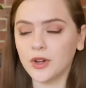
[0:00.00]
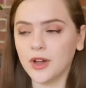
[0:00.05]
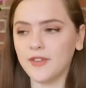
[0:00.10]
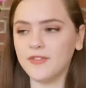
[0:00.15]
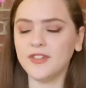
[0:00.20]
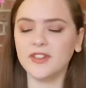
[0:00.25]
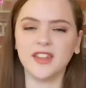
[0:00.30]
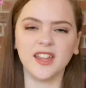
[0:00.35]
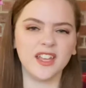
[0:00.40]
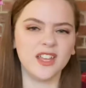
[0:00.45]

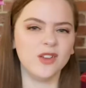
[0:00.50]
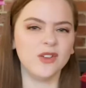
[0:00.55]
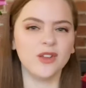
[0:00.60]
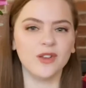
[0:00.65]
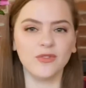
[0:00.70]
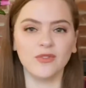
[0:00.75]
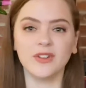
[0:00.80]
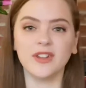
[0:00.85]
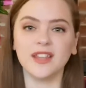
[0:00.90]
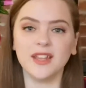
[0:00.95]
I feel like you
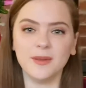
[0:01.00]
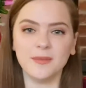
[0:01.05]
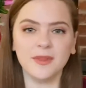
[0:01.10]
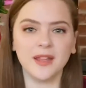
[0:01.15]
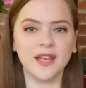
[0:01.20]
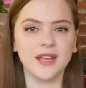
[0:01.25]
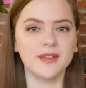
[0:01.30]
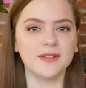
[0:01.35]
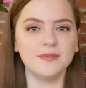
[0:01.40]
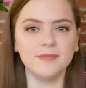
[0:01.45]
can really
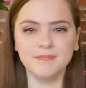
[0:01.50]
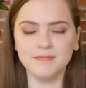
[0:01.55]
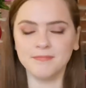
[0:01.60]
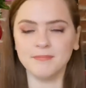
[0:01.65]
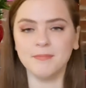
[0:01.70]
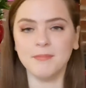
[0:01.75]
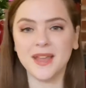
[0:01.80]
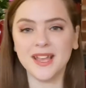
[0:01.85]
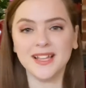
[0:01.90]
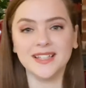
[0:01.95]
like
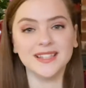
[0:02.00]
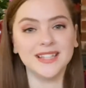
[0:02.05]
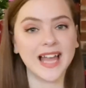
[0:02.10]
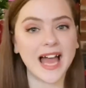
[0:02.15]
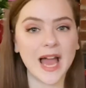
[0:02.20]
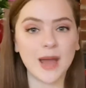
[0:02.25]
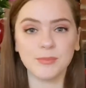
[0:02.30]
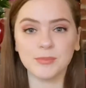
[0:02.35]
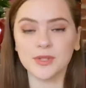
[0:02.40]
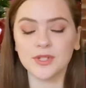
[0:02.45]
make
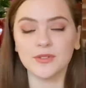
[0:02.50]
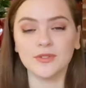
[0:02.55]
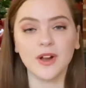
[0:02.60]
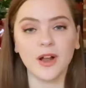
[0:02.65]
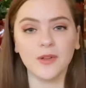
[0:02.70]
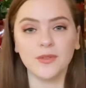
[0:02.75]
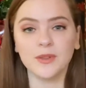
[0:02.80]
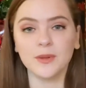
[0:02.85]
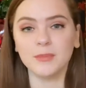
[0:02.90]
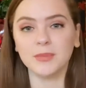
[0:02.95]
laps
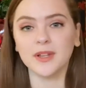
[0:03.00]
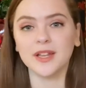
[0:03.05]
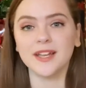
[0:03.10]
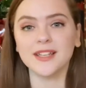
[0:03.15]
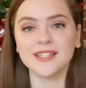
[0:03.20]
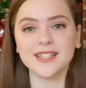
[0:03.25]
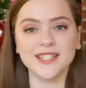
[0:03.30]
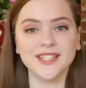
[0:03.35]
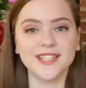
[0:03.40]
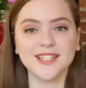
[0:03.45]
around the
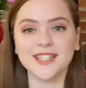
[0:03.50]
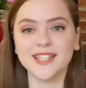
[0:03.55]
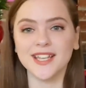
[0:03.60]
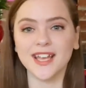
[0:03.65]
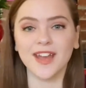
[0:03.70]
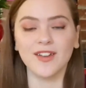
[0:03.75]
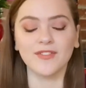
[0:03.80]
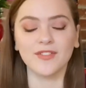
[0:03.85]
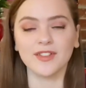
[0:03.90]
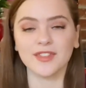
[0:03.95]
place and
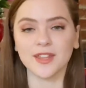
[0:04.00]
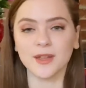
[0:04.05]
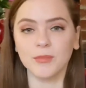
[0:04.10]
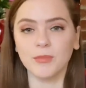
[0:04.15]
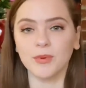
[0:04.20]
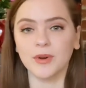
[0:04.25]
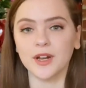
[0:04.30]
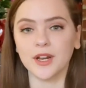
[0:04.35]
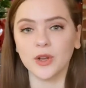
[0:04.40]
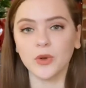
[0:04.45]
see
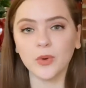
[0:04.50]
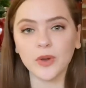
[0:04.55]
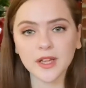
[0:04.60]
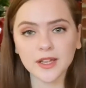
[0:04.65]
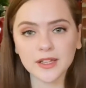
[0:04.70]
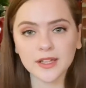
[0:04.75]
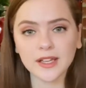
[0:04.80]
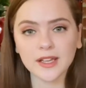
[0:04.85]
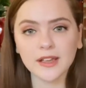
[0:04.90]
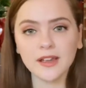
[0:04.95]
everything pretty
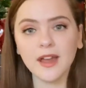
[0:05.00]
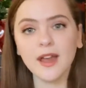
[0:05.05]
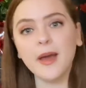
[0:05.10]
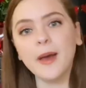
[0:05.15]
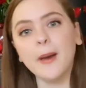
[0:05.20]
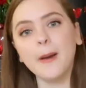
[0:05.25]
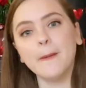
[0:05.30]
quickly,